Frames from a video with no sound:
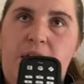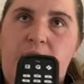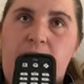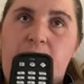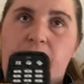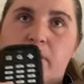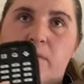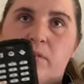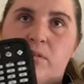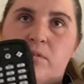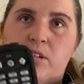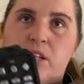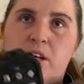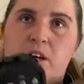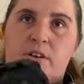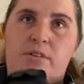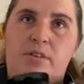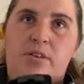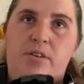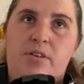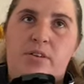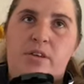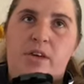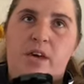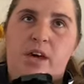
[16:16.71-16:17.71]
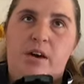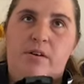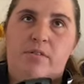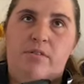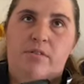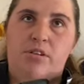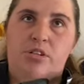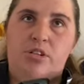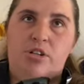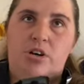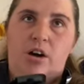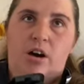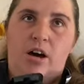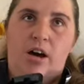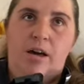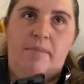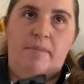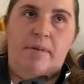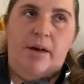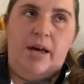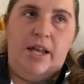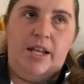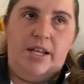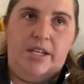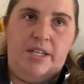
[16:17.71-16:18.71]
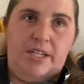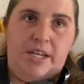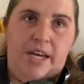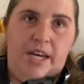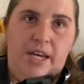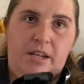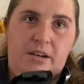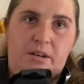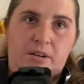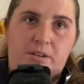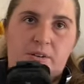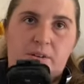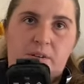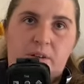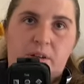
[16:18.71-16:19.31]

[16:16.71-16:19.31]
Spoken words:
it will tell you the current time and date.